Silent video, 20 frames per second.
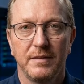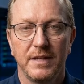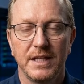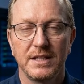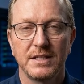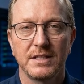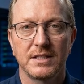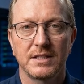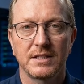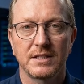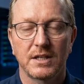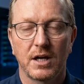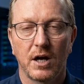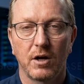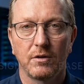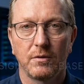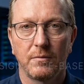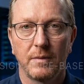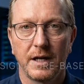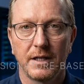This is a
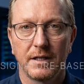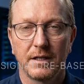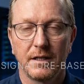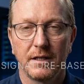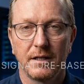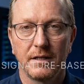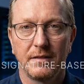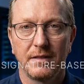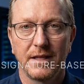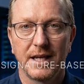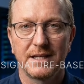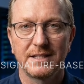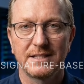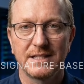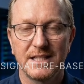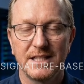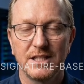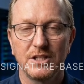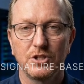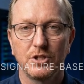stark reminder that
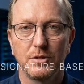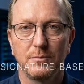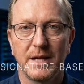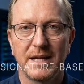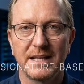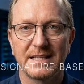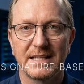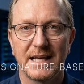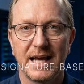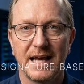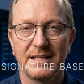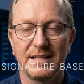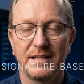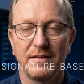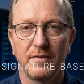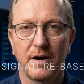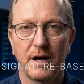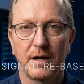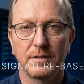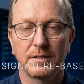signature-based
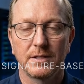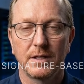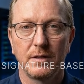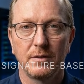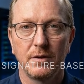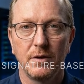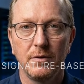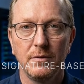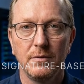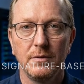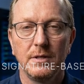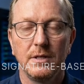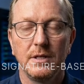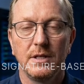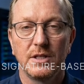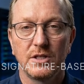antivirus alone